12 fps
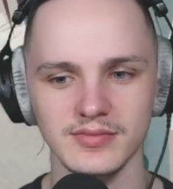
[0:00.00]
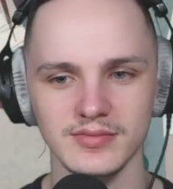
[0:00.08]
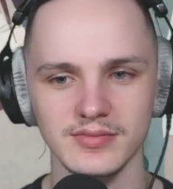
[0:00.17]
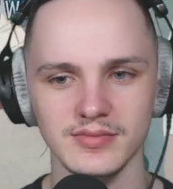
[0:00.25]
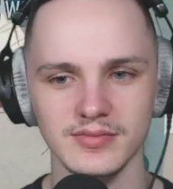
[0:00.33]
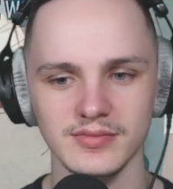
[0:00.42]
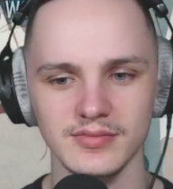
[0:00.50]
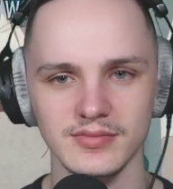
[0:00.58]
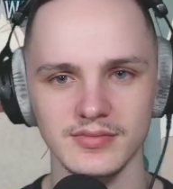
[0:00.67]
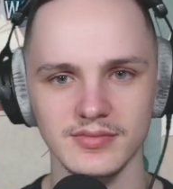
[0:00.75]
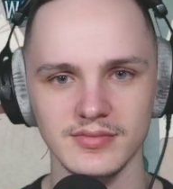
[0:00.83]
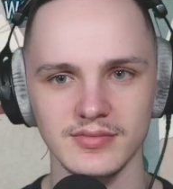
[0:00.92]

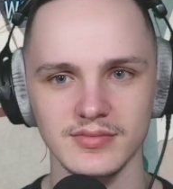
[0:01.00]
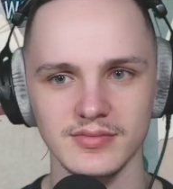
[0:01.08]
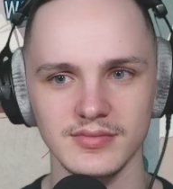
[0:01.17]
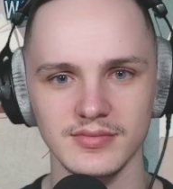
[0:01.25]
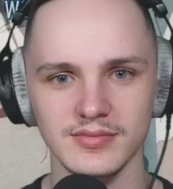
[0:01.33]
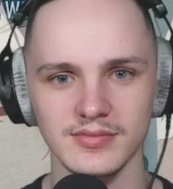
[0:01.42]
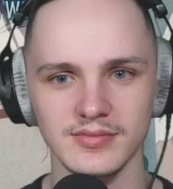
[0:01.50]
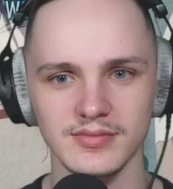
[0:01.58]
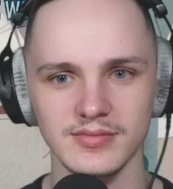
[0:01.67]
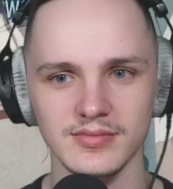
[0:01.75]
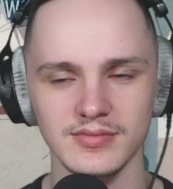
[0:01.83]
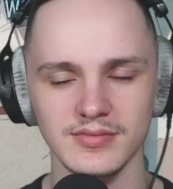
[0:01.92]
(silence)